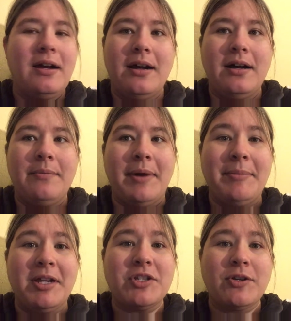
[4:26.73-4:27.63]

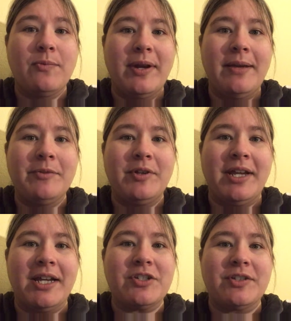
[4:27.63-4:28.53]
I'm not sure when I'm going
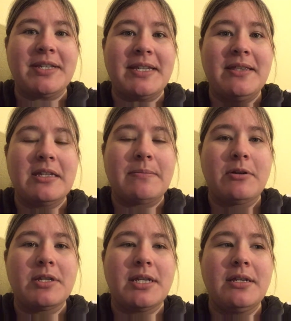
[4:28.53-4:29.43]
to actually see this
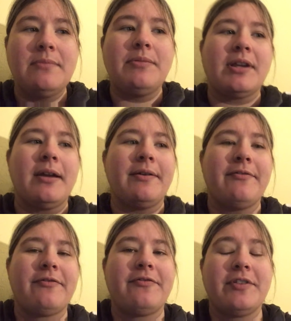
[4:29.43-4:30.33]
person, but
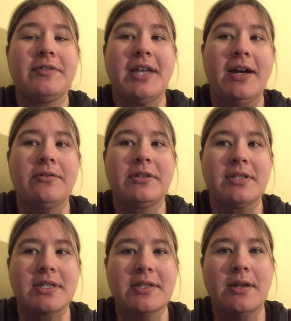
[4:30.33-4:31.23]
I've filled out
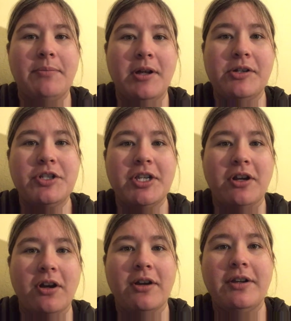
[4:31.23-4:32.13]
this apology
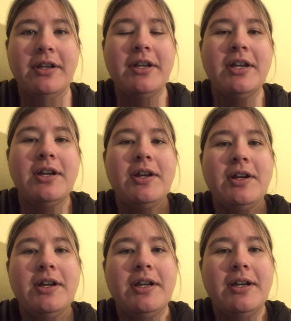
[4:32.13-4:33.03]
card
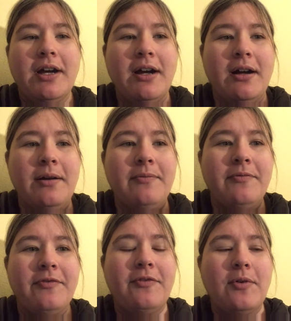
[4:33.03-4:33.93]

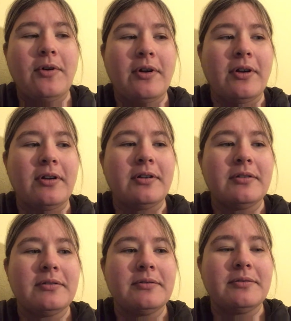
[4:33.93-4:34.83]
for
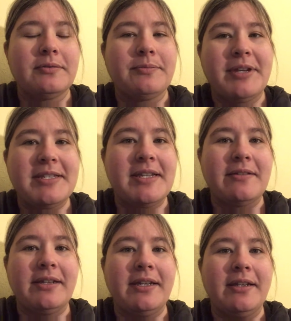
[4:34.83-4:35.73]

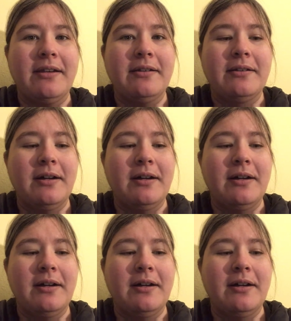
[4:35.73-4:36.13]
basically